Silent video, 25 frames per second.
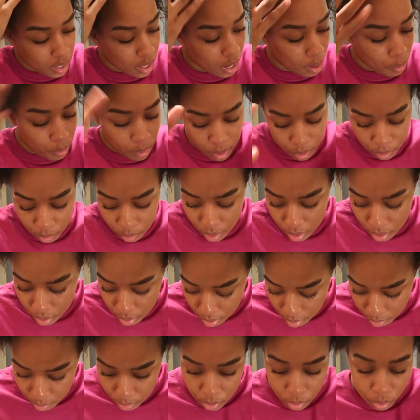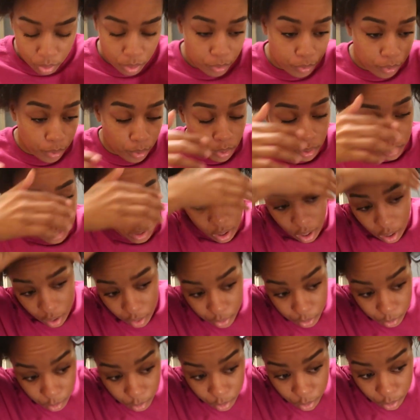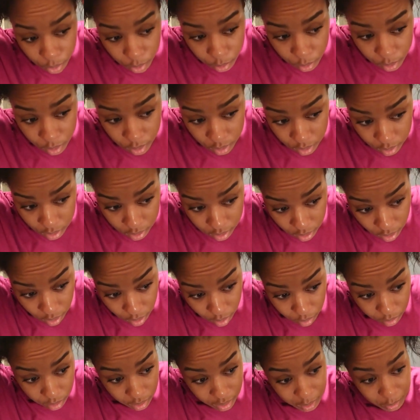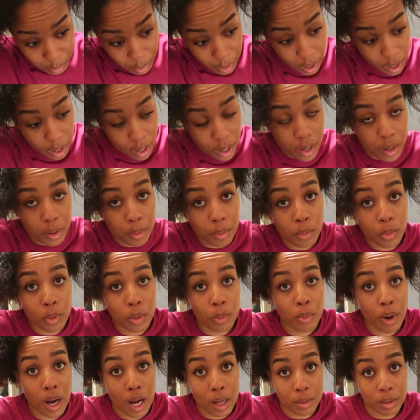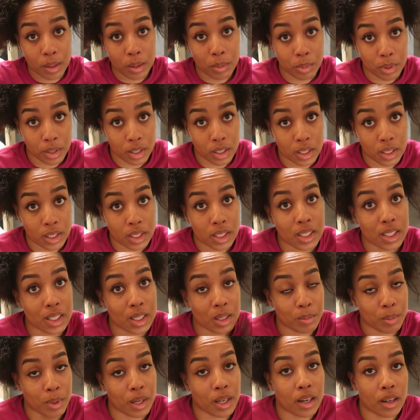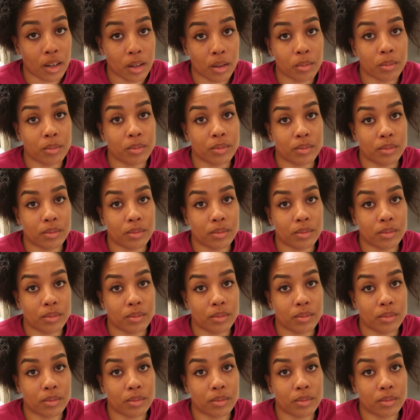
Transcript: i won't um do a full talk through so this part will probably be sped up